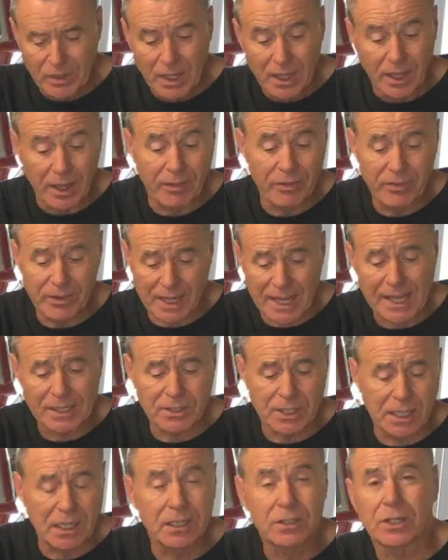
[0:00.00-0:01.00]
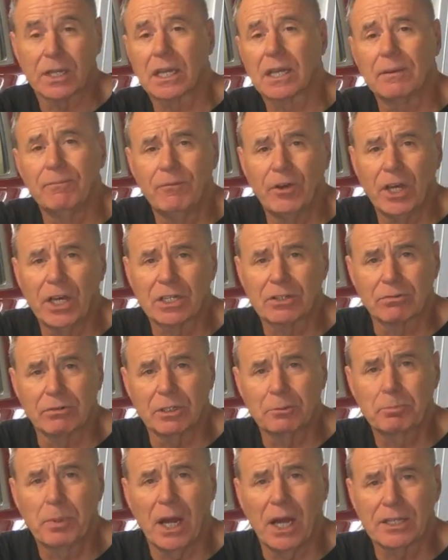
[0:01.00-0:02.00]
The catalytic converter is
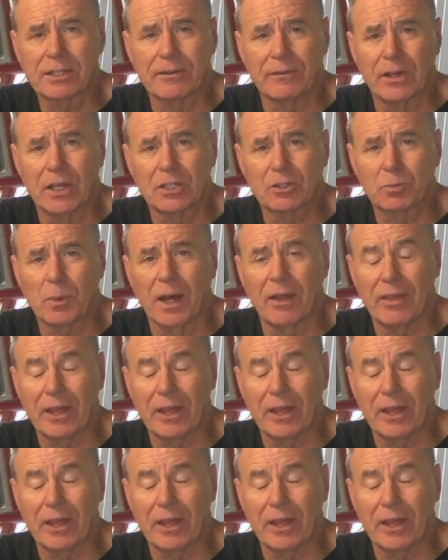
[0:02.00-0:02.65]
part of it as well.